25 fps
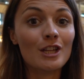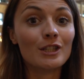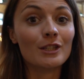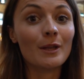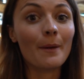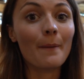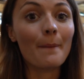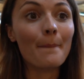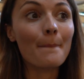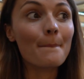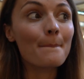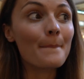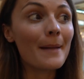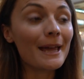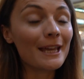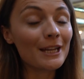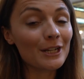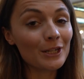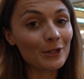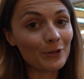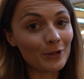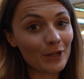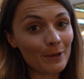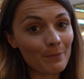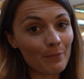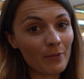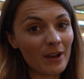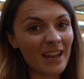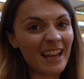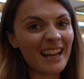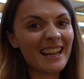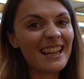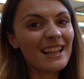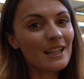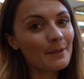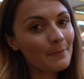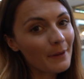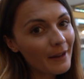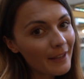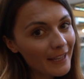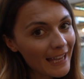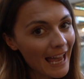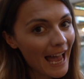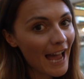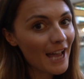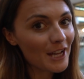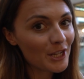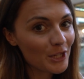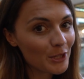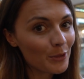So make sure you bring a little bit of
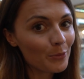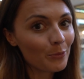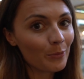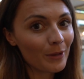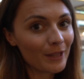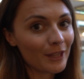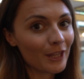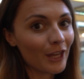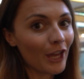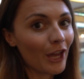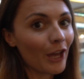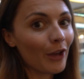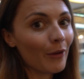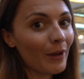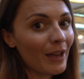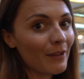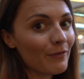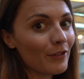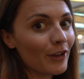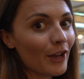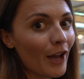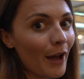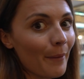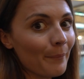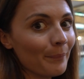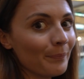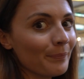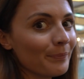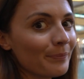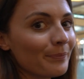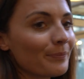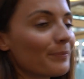cash with you if you come.